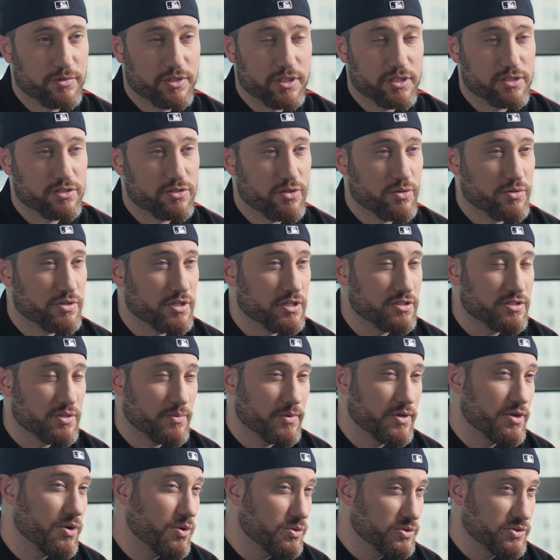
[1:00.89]
just so that
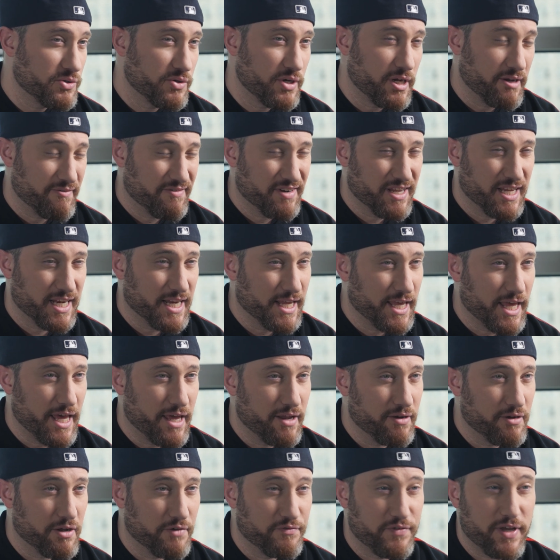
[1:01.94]
someone knows they're never going to
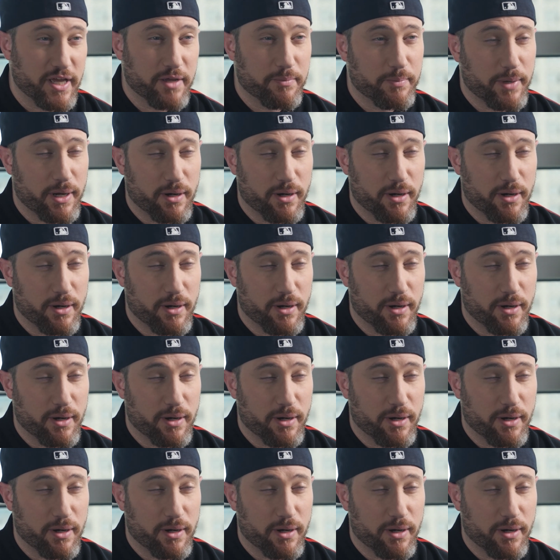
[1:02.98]
get a fake